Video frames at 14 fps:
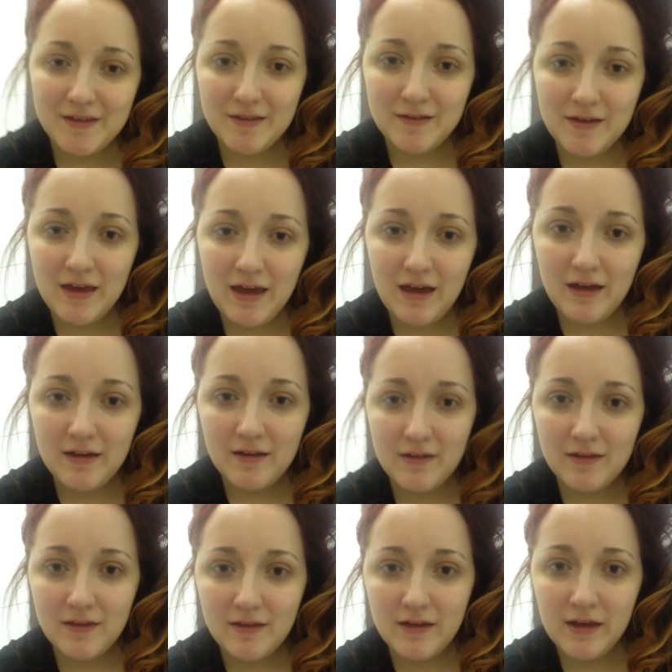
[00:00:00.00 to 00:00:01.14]
So yeah,
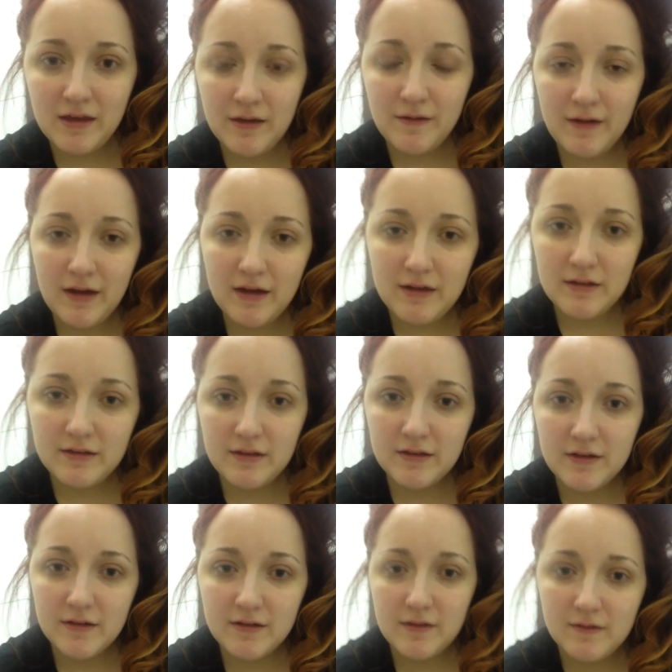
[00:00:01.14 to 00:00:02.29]
thank you guys
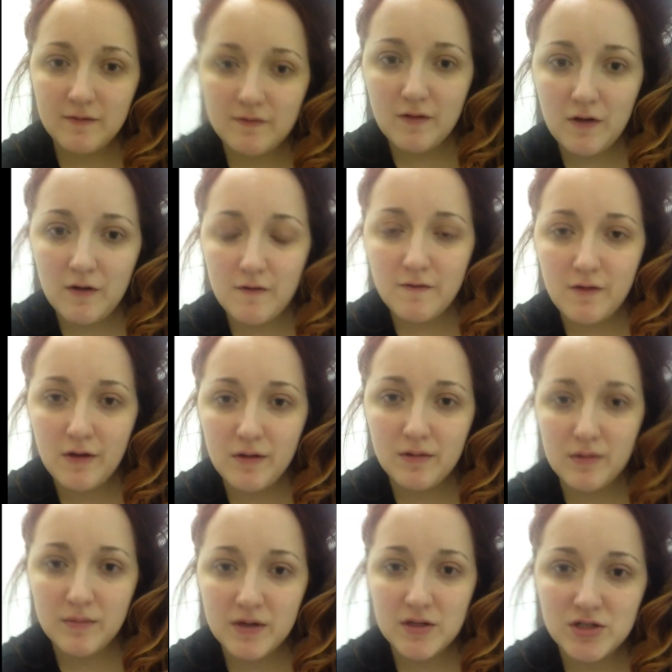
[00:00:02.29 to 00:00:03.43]
for
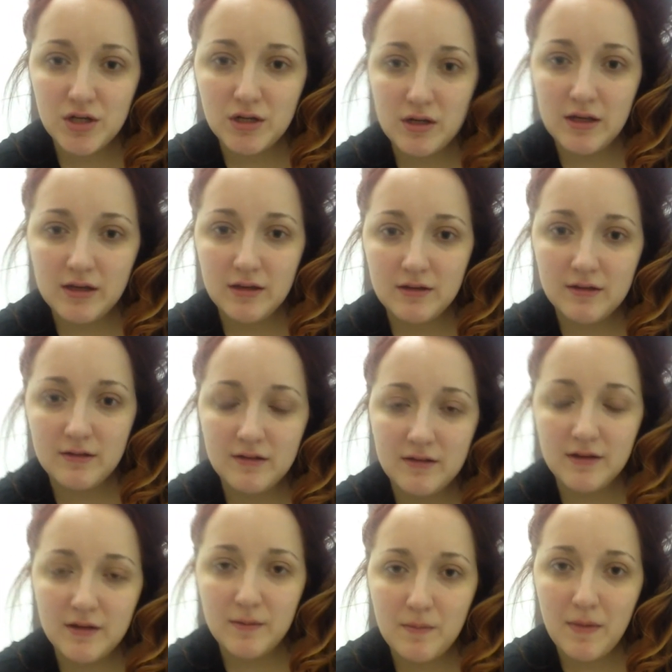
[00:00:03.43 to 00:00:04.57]
following my journey and
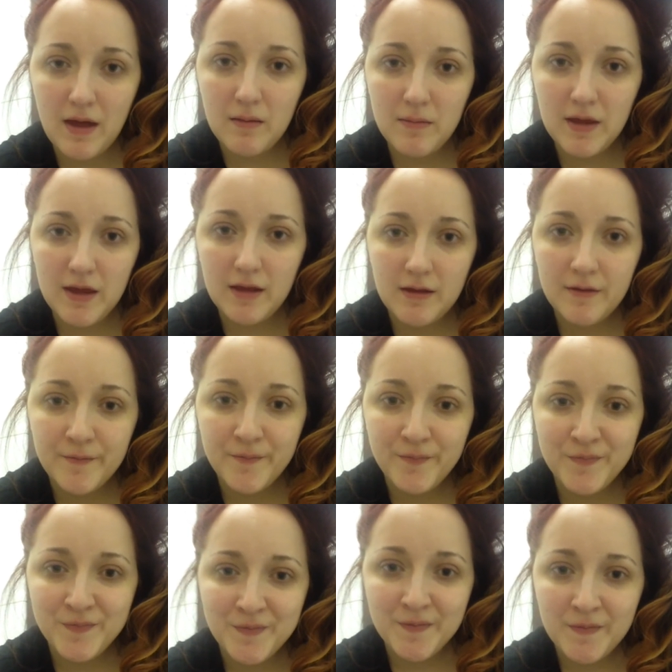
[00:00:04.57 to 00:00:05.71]
sticking by me.
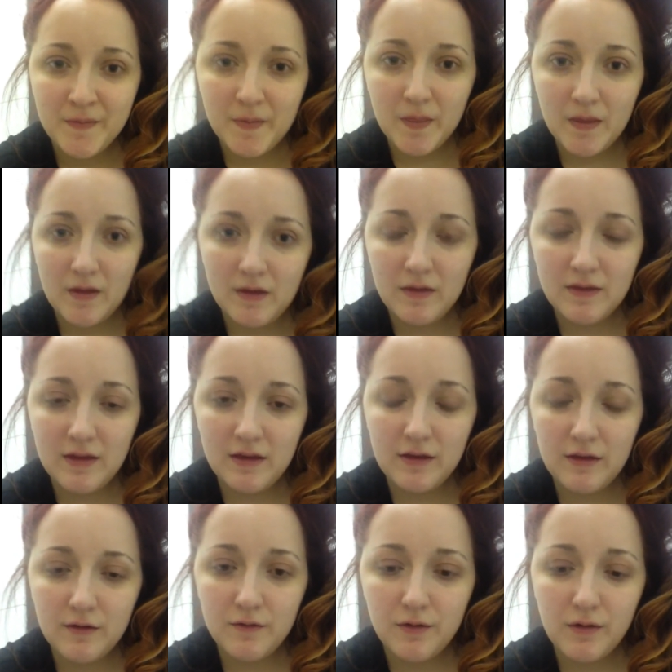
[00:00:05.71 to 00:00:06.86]
And thank
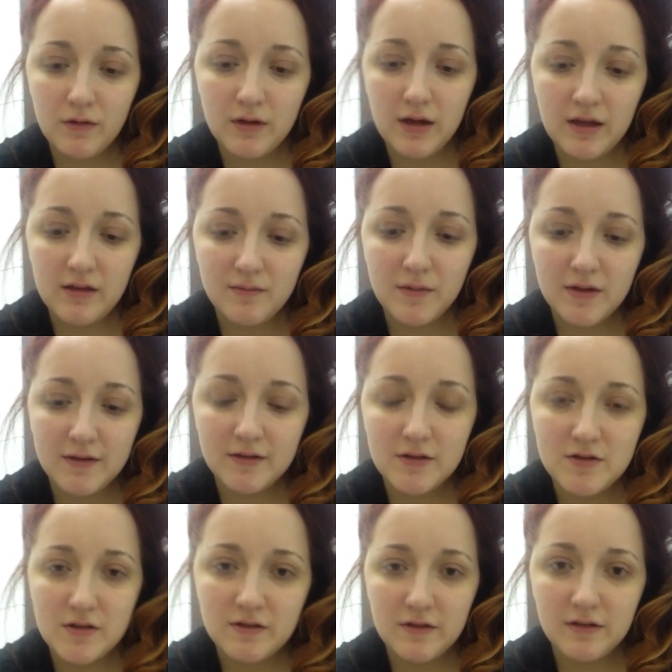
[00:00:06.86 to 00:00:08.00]
you for all the nice
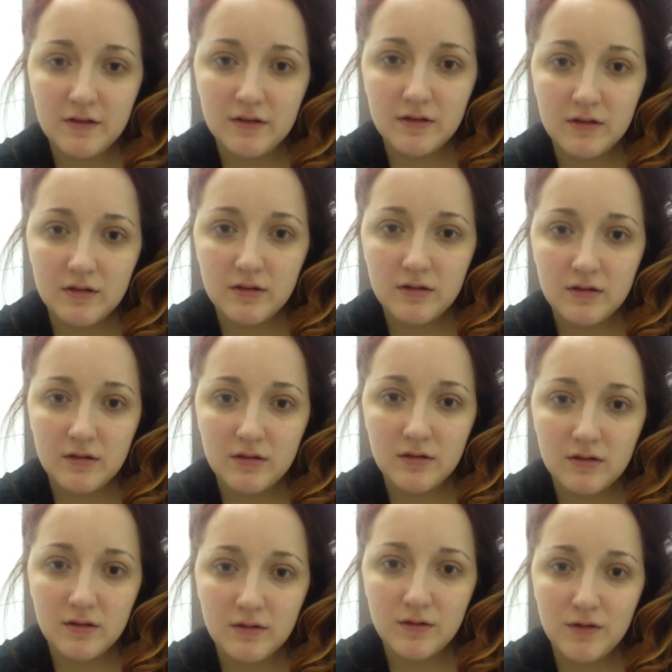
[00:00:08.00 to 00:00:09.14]
messages
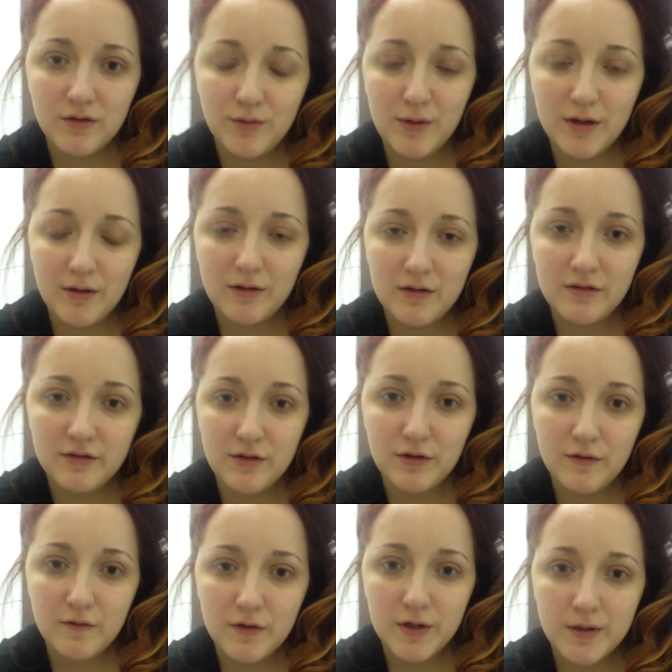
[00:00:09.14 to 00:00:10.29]
on Twitter and stuff.